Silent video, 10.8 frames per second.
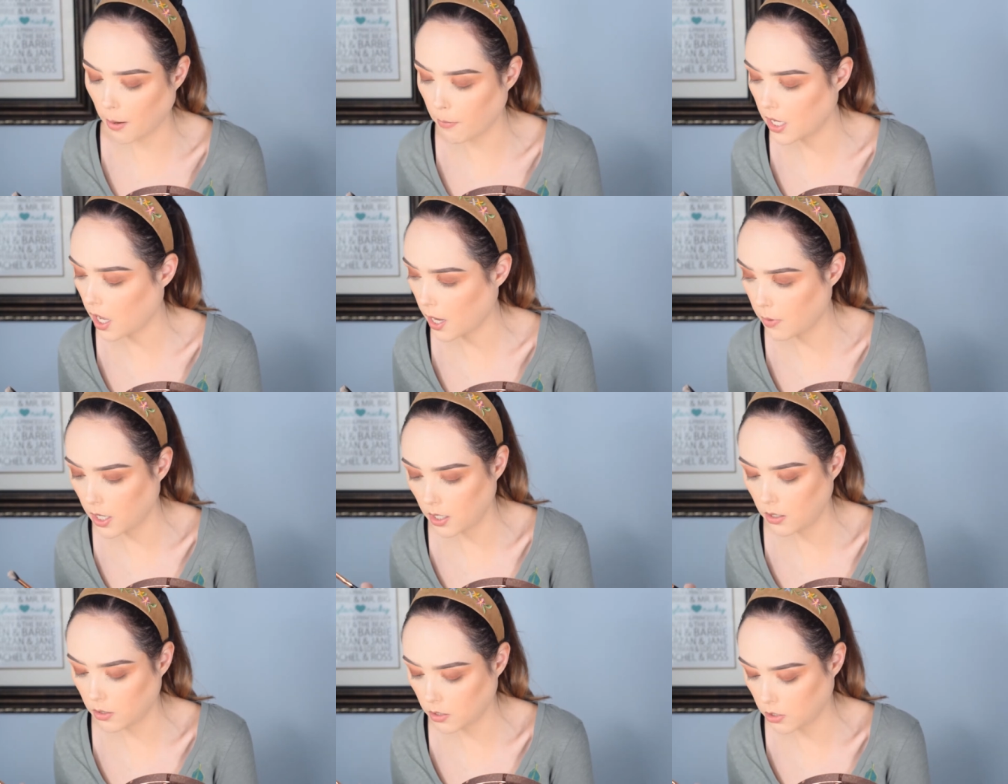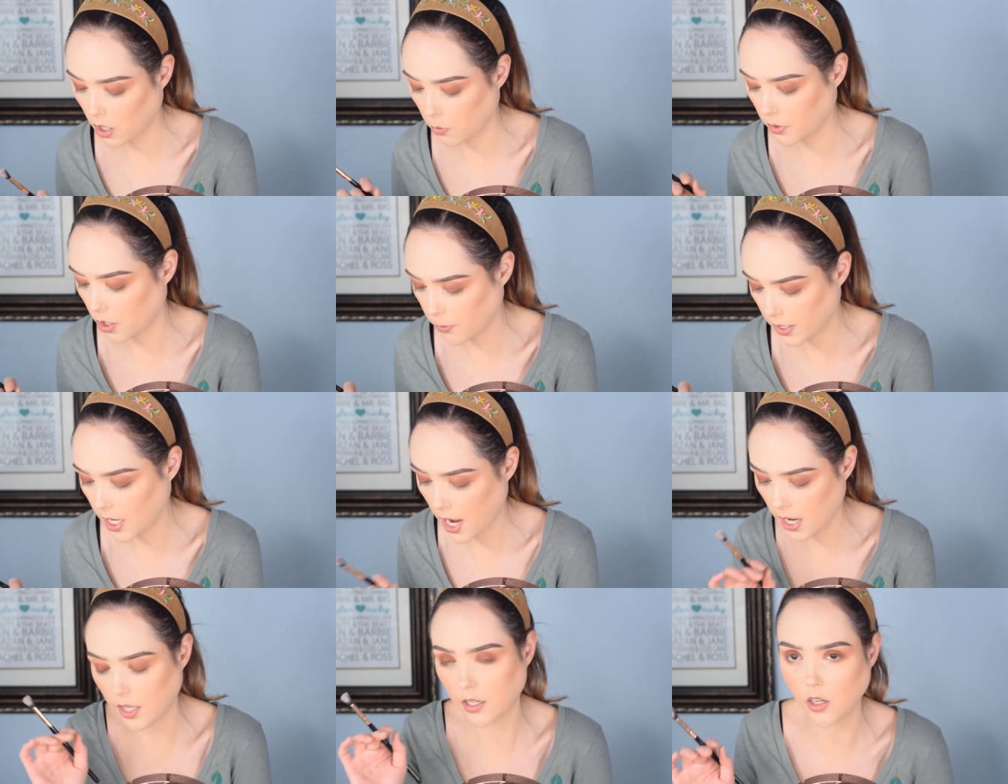I may I may start with Urban
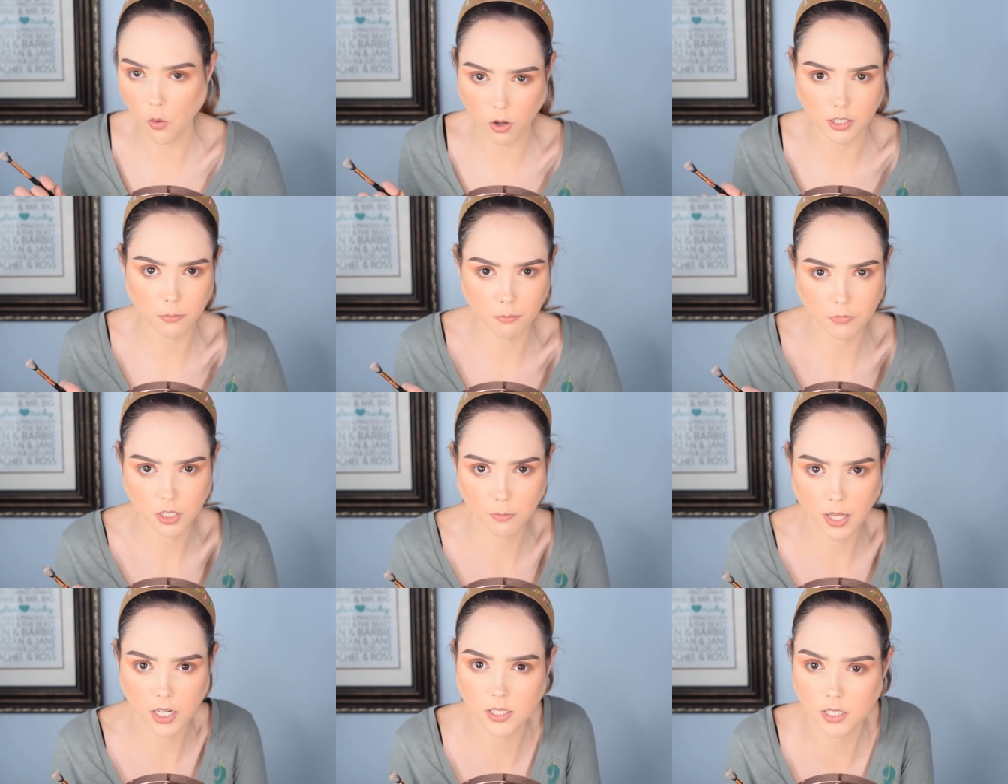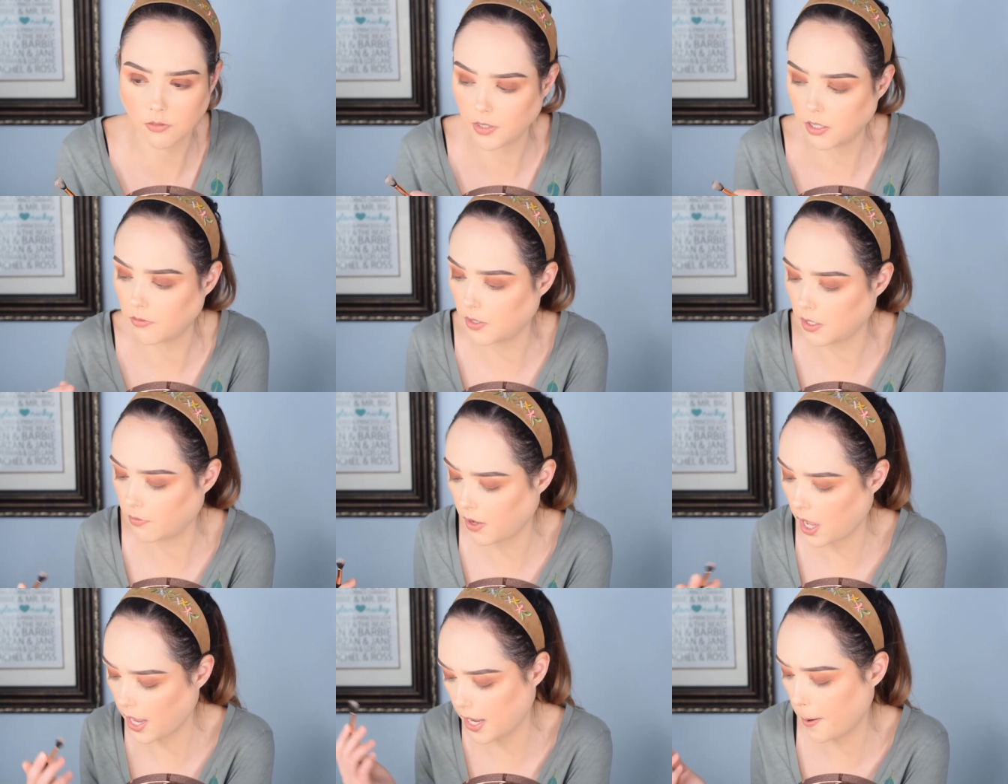Decay and then go on to, to Manna's if, if, if
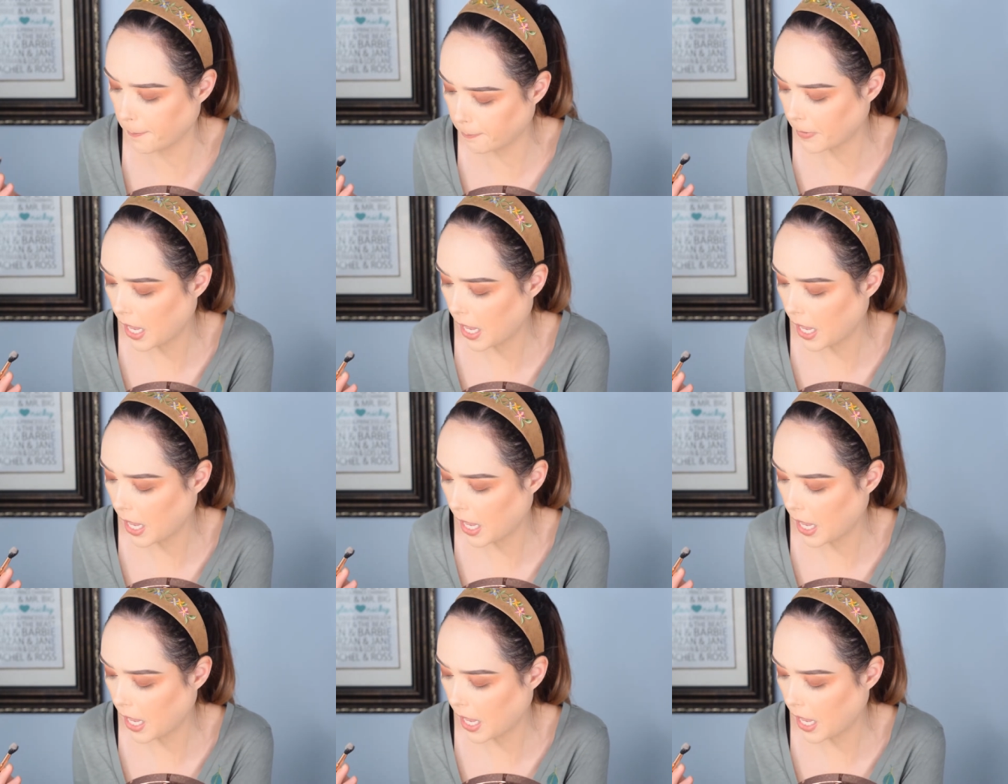I um,